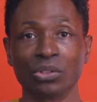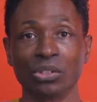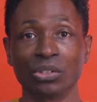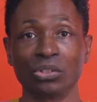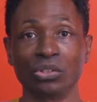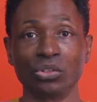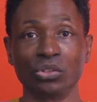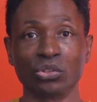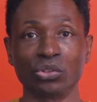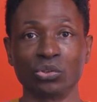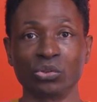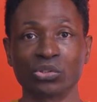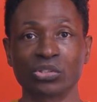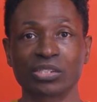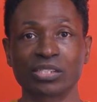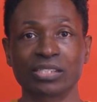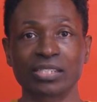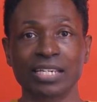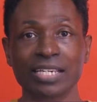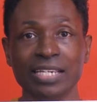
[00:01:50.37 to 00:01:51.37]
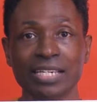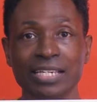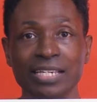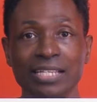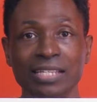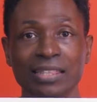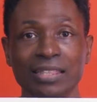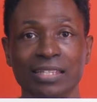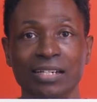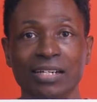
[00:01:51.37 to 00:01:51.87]
Do you
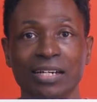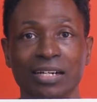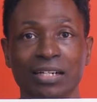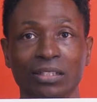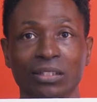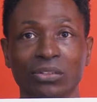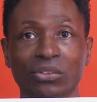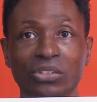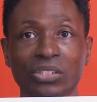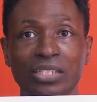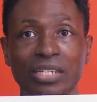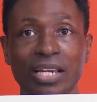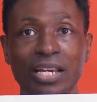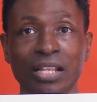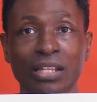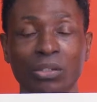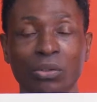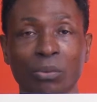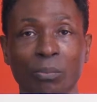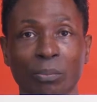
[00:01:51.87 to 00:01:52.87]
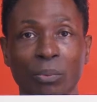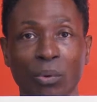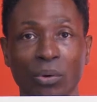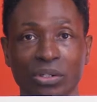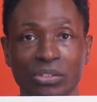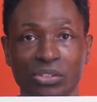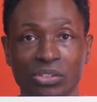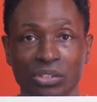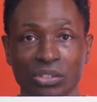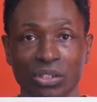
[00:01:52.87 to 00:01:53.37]
see the color yellow,
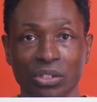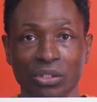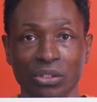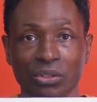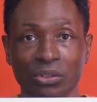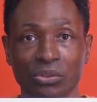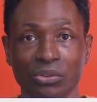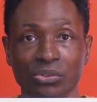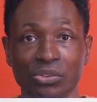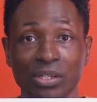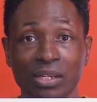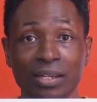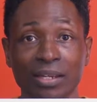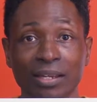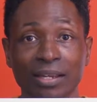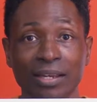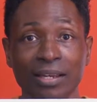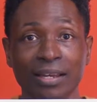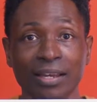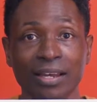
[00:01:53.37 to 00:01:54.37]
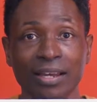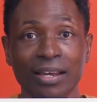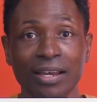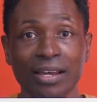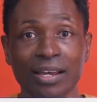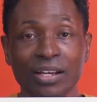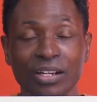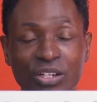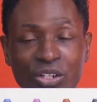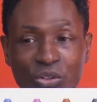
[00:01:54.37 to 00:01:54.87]
boys and girls?
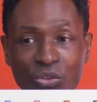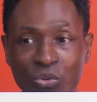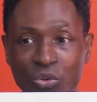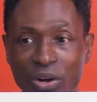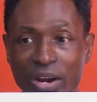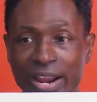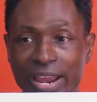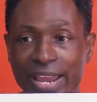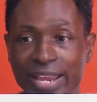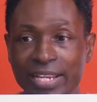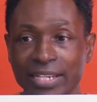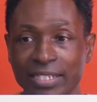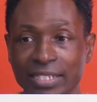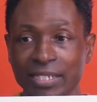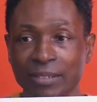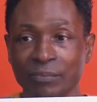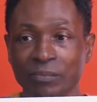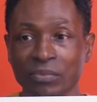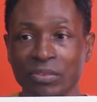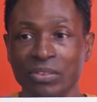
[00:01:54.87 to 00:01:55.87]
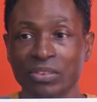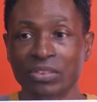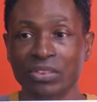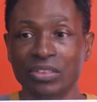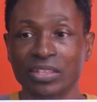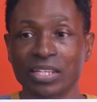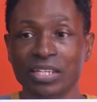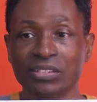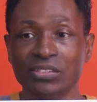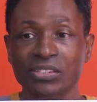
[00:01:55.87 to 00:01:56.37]
Great.
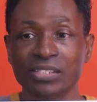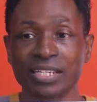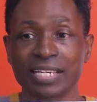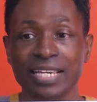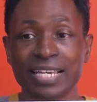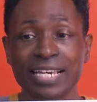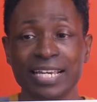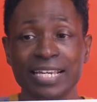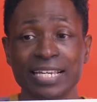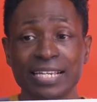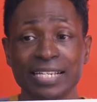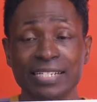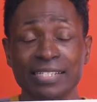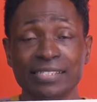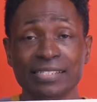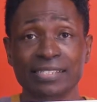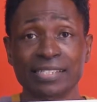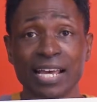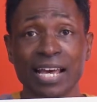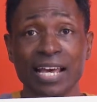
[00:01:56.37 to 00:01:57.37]
This is